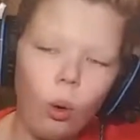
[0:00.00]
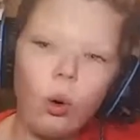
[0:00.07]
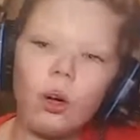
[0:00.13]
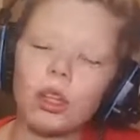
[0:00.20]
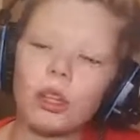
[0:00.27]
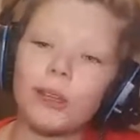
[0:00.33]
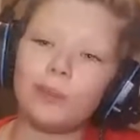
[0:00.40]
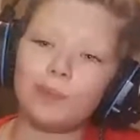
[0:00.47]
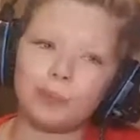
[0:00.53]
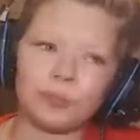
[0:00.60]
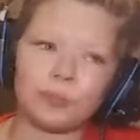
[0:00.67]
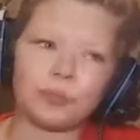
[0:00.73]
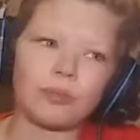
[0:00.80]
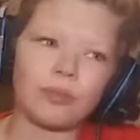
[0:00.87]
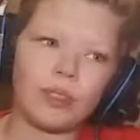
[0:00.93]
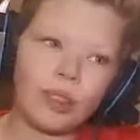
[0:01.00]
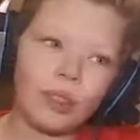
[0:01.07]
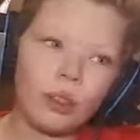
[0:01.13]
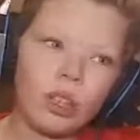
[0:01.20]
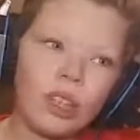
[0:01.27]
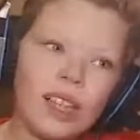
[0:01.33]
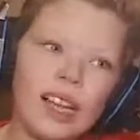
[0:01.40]
or
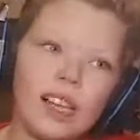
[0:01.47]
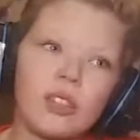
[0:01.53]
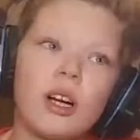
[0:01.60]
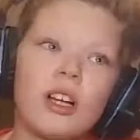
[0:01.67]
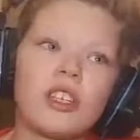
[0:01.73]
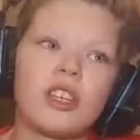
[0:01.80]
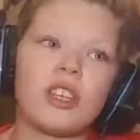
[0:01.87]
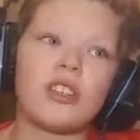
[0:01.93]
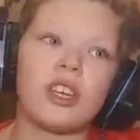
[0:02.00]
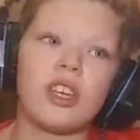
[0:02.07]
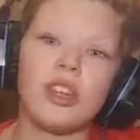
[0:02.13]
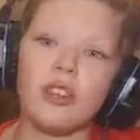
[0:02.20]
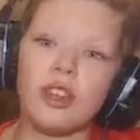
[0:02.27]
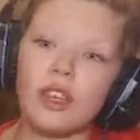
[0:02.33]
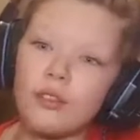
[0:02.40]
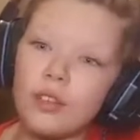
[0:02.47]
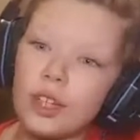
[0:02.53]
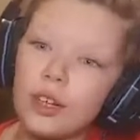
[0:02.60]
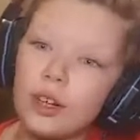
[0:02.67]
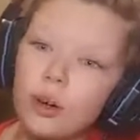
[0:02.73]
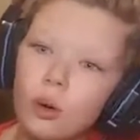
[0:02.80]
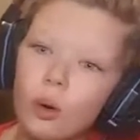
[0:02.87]
you can ask questions in this
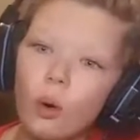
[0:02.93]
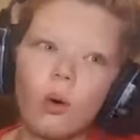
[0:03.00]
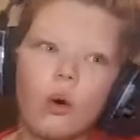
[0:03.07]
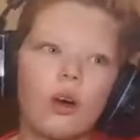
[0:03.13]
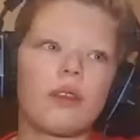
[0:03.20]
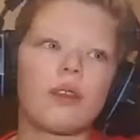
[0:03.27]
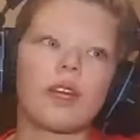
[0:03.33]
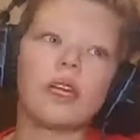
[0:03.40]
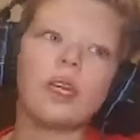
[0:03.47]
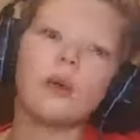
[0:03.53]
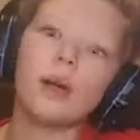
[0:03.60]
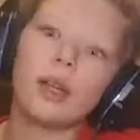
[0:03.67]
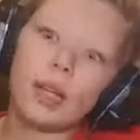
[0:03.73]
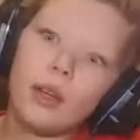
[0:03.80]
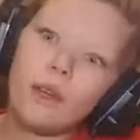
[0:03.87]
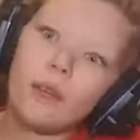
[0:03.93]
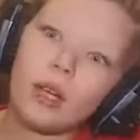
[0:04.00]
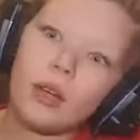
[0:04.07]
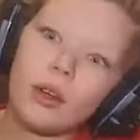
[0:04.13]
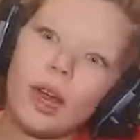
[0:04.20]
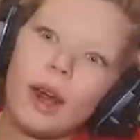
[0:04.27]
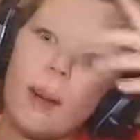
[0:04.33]
video or the Q&A
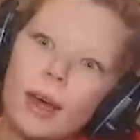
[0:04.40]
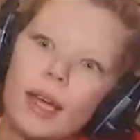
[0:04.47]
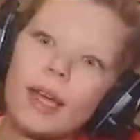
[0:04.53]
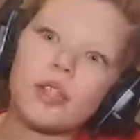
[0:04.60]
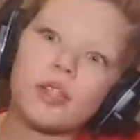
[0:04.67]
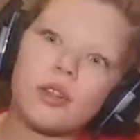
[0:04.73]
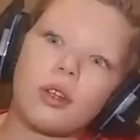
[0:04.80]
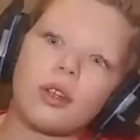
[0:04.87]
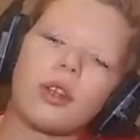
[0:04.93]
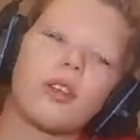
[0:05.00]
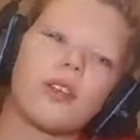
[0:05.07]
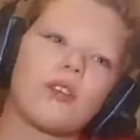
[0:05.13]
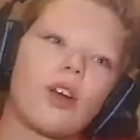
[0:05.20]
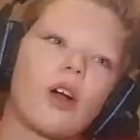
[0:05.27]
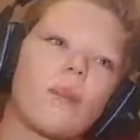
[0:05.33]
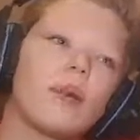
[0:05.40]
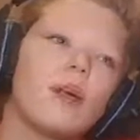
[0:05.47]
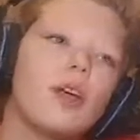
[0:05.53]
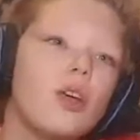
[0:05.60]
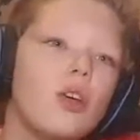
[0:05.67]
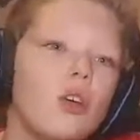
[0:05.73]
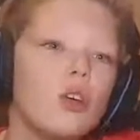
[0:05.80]
video that I'm answering these from.
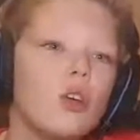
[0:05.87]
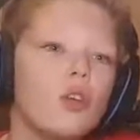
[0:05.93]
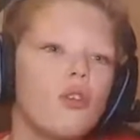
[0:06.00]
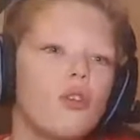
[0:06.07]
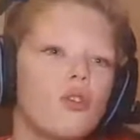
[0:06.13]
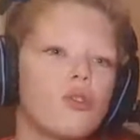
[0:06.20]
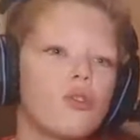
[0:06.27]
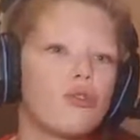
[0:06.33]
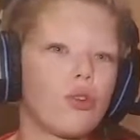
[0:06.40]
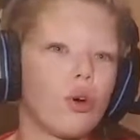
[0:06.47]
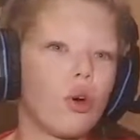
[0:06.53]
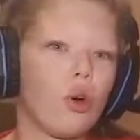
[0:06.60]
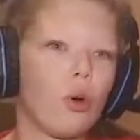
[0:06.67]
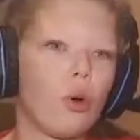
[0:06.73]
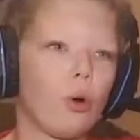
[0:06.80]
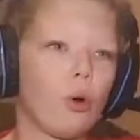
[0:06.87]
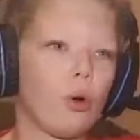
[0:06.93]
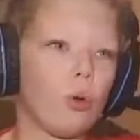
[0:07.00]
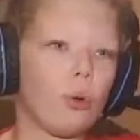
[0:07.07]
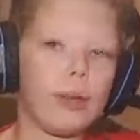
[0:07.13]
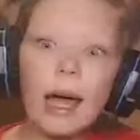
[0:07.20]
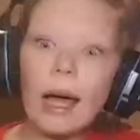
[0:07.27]

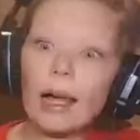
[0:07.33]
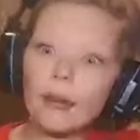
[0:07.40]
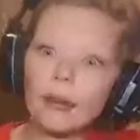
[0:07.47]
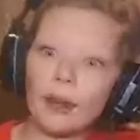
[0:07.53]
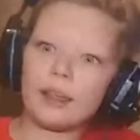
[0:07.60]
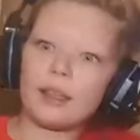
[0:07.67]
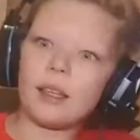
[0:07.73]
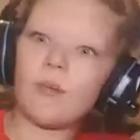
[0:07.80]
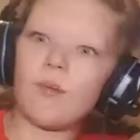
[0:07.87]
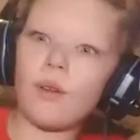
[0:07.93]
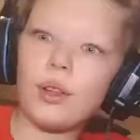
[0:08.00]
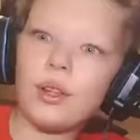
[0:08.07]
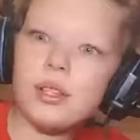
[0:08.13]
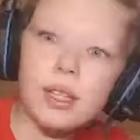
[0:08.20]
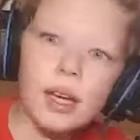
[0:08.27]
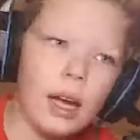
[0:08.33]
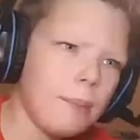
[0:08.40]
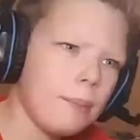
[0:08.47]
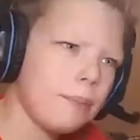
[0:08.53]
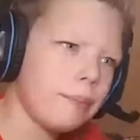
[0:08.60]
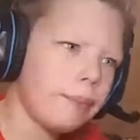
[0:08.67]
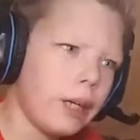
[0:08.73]
So, yeah, that's it for this
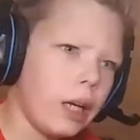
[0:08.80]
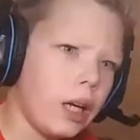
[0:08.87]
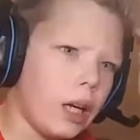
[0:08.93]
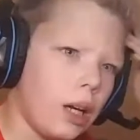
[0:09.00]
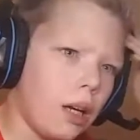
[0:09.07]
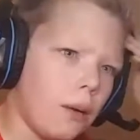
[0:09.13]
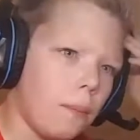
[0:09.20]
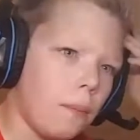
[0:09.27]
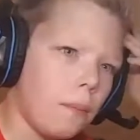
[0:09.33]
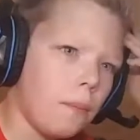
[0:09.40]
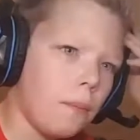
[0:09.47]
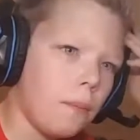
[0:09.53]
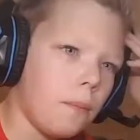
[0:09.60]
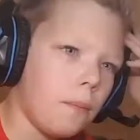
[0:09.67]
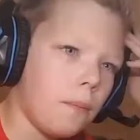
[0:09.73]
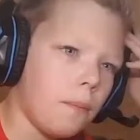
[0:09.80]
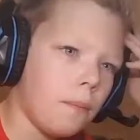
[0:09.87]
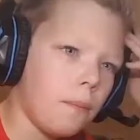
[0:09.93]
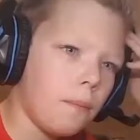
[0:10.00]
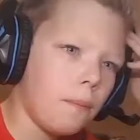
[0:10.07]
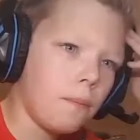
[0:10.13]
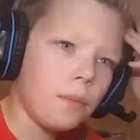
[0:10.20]
time.
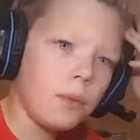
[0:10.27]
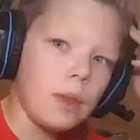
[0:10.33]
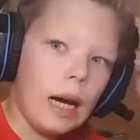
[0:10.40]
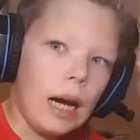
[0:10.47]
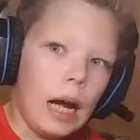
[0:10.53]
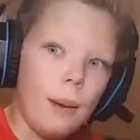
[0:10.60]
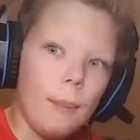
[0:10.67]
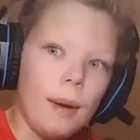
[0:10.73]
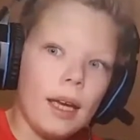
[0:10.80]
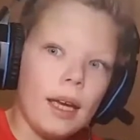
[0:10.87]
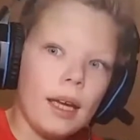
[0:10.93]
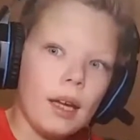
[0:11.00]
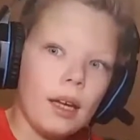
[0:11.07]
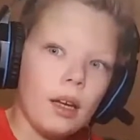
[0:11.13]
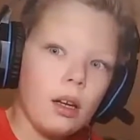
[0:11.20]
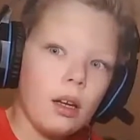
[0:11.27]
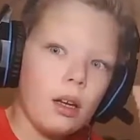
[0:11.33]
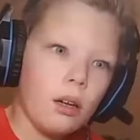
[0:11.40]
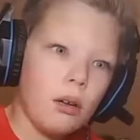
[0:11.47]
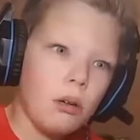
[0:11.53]
I may